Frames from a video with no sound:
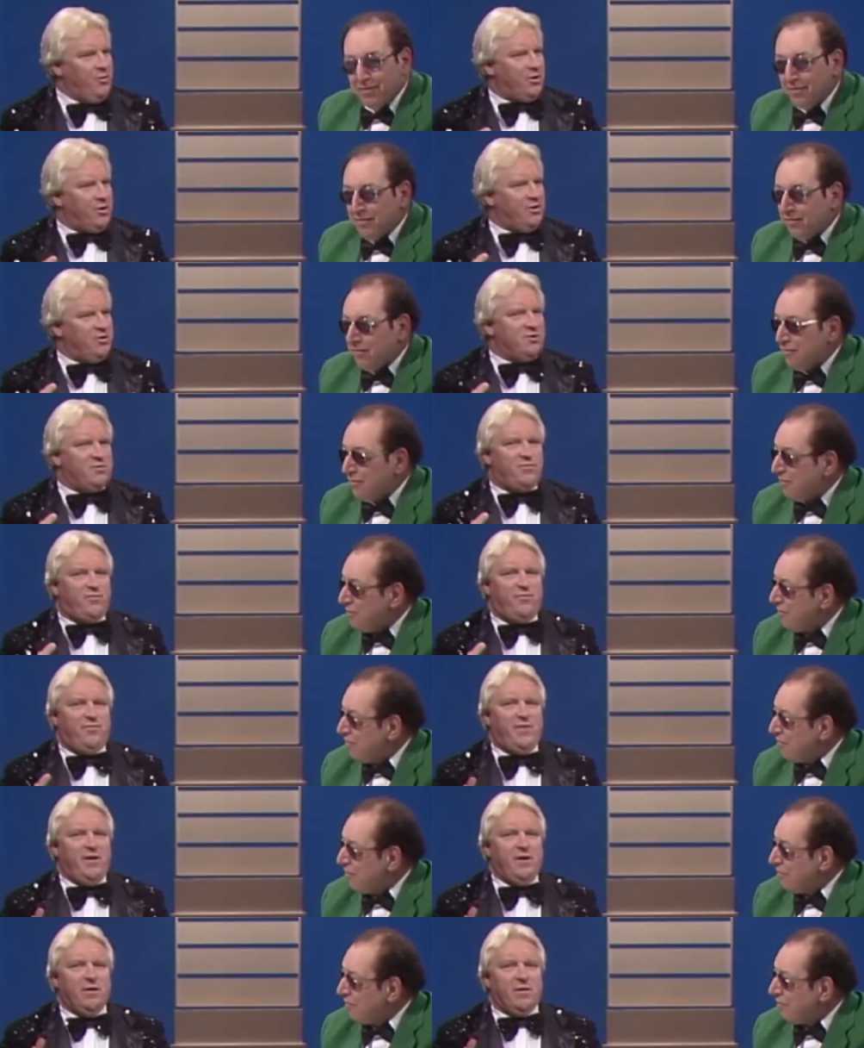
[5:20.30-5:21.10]
Speaker 1: just
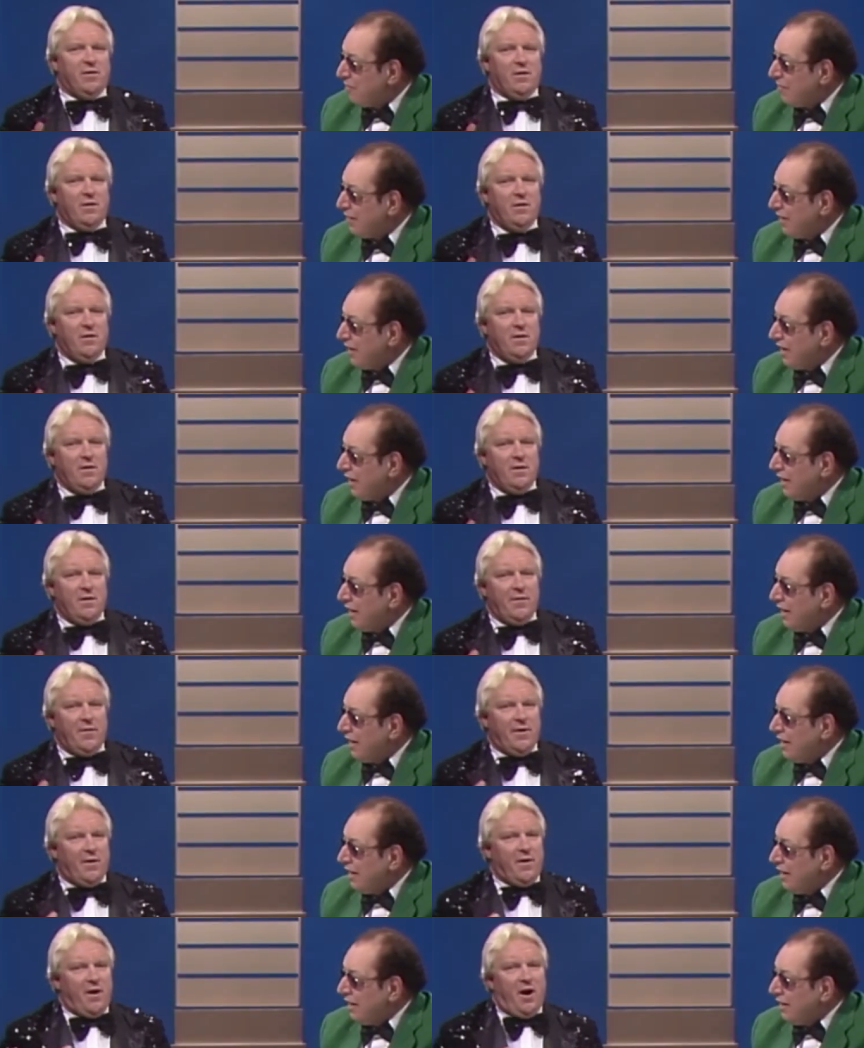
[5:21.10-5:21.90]
feel
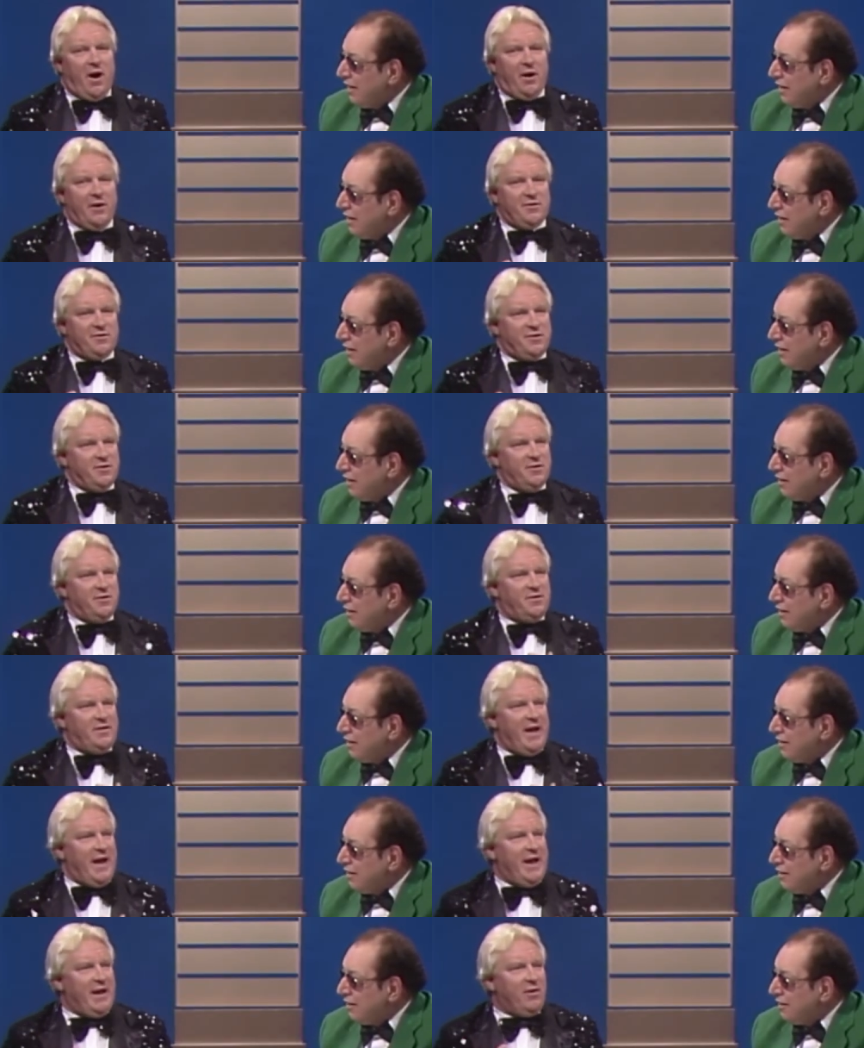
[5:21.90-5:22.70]
their hearts
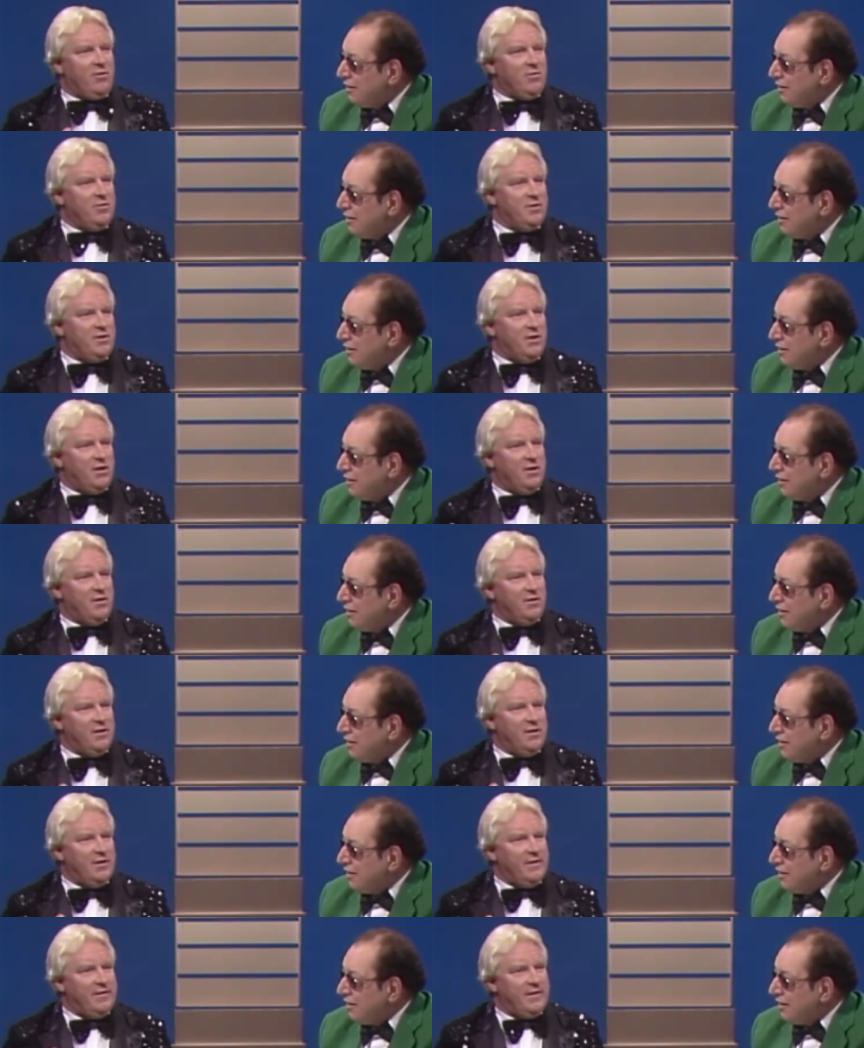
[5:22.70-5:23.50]
entangled in, a,
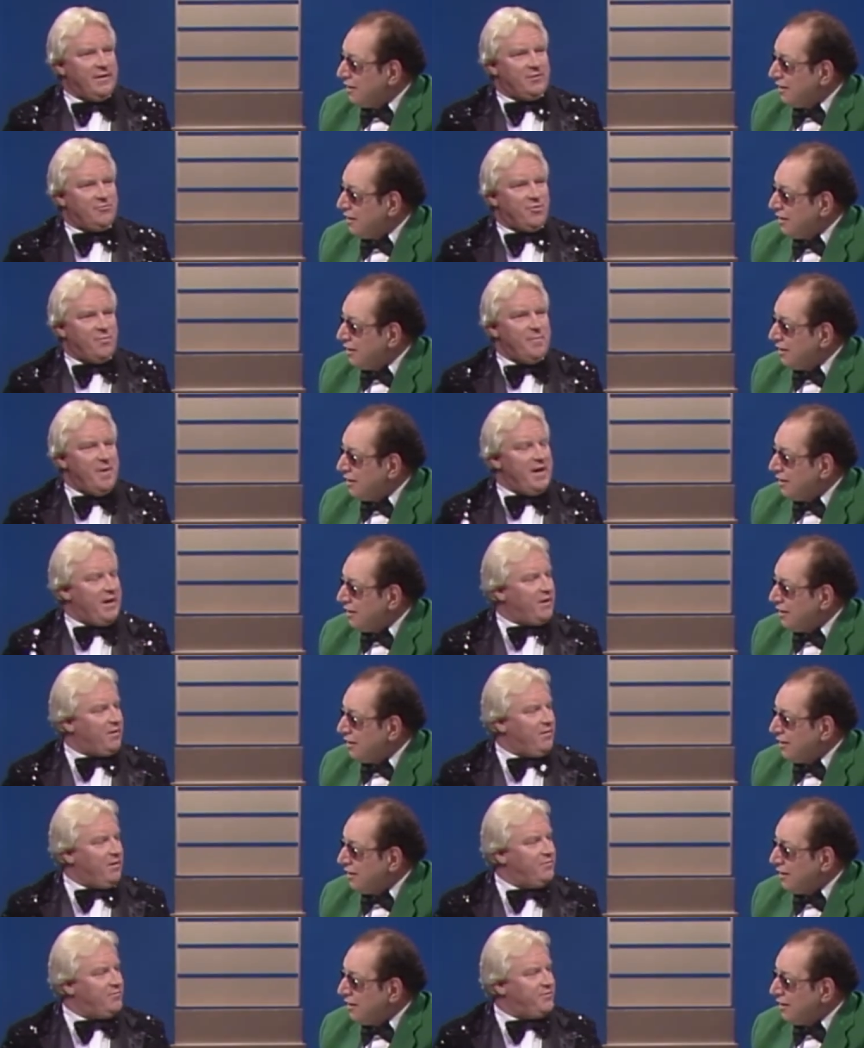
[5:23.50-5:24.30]
in that dramatic
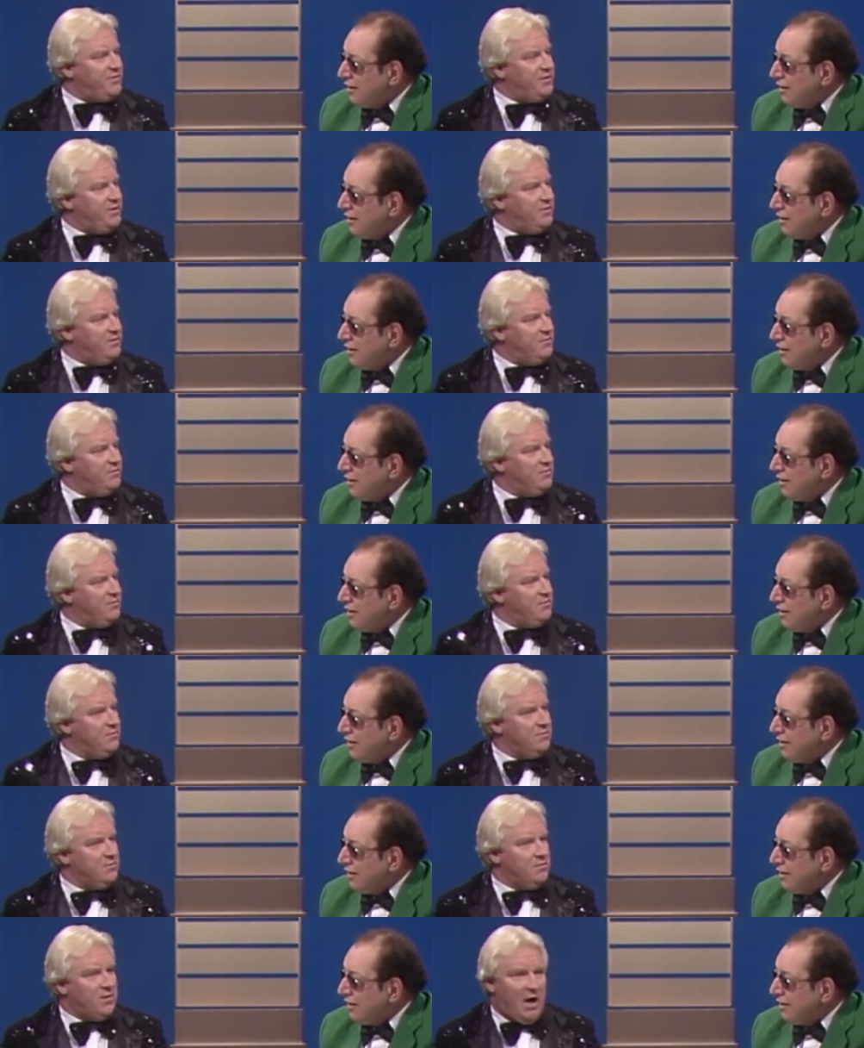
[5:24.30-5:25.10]
love scene.
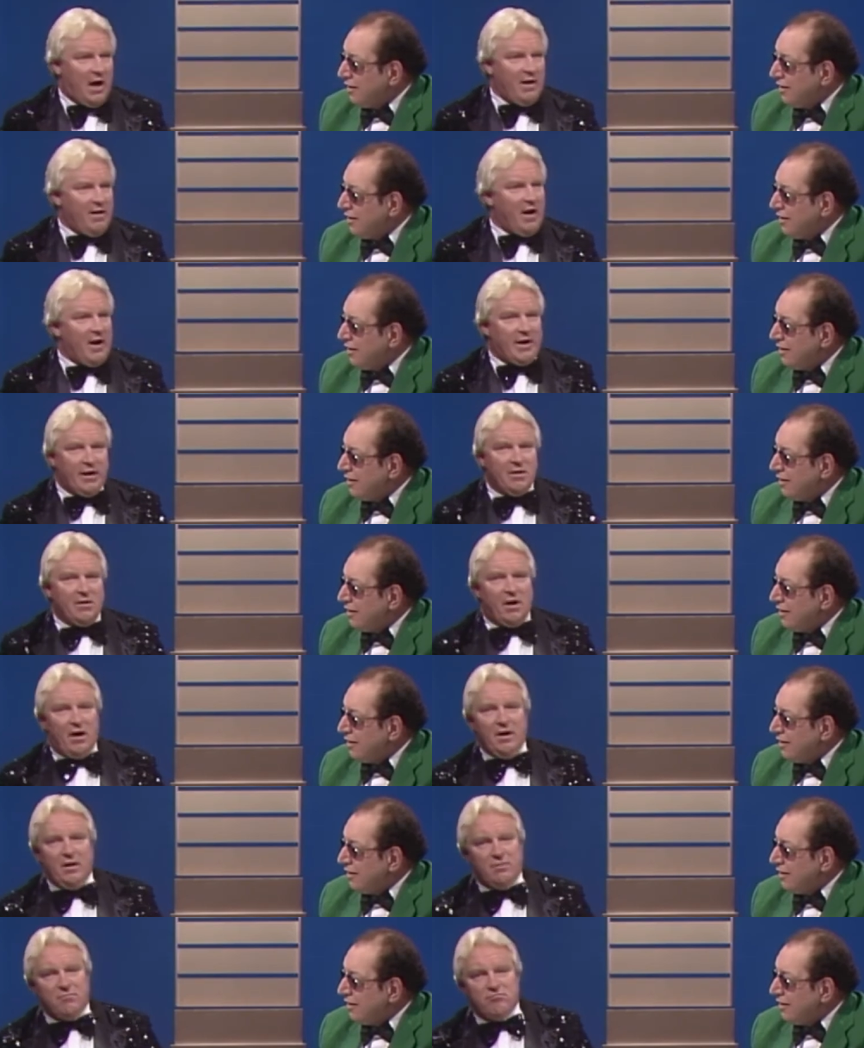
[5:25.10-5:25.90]
I like it. I.
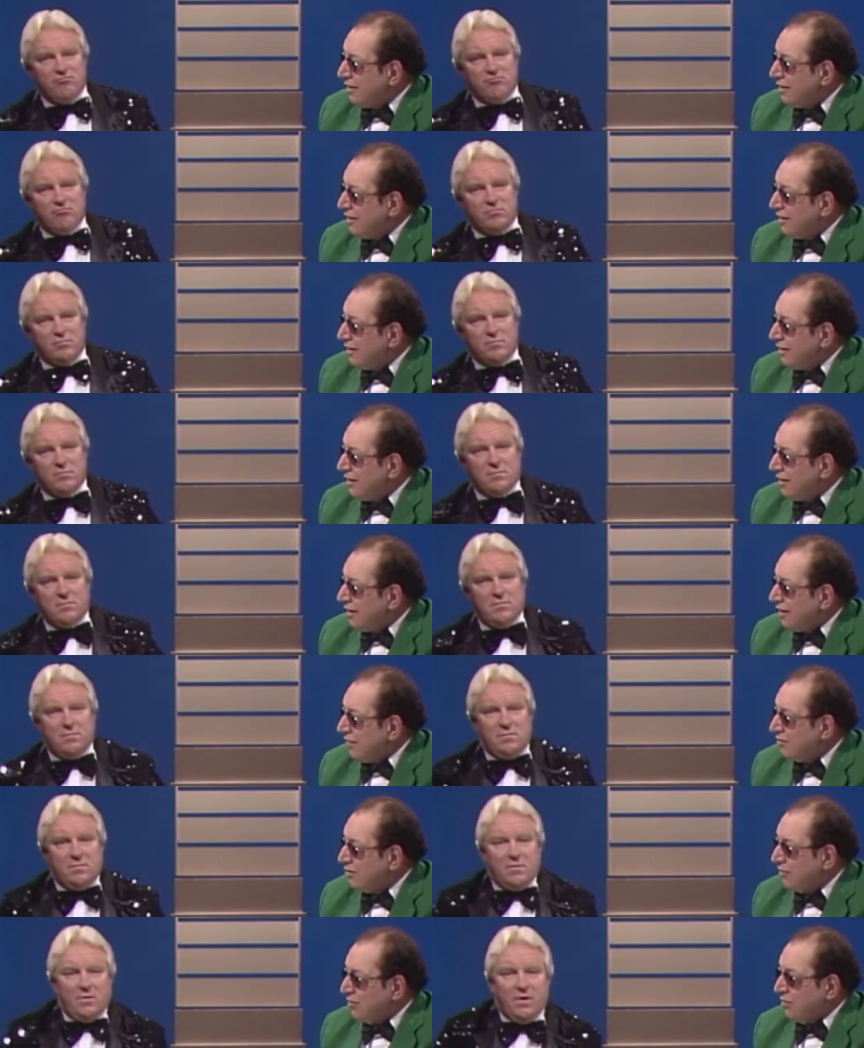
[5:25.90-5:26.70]
I'm
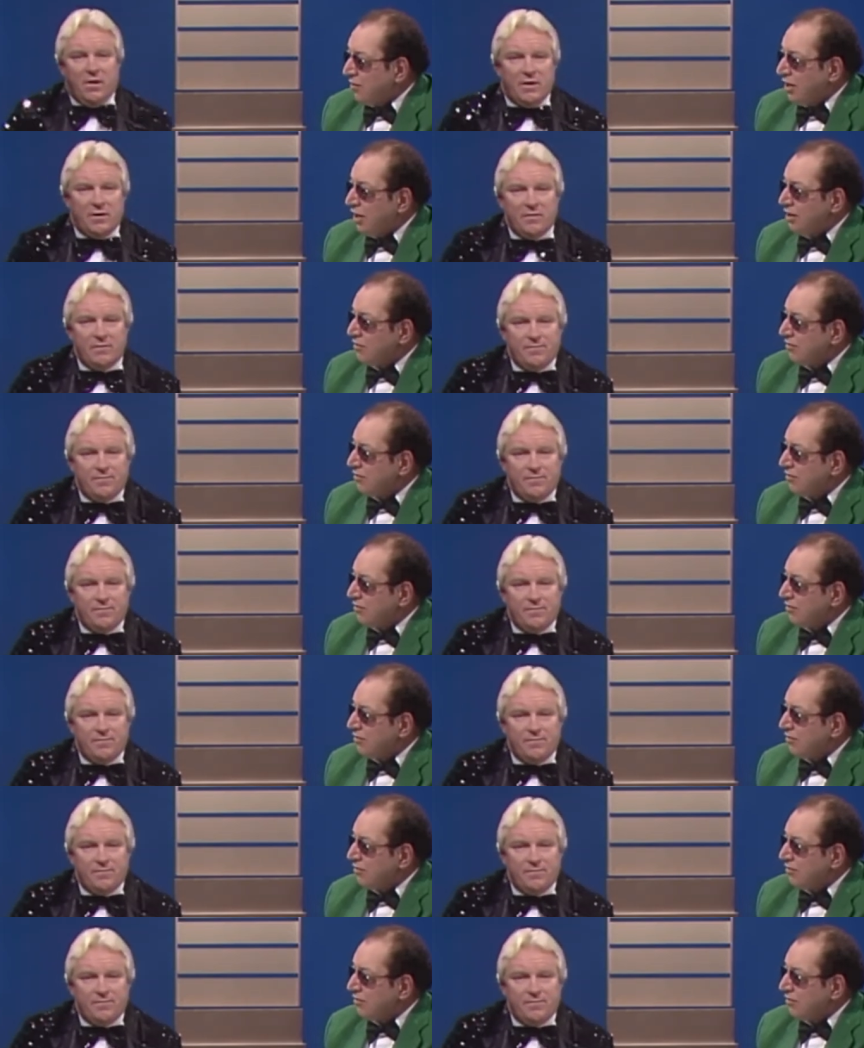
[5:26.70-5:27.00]
surprised with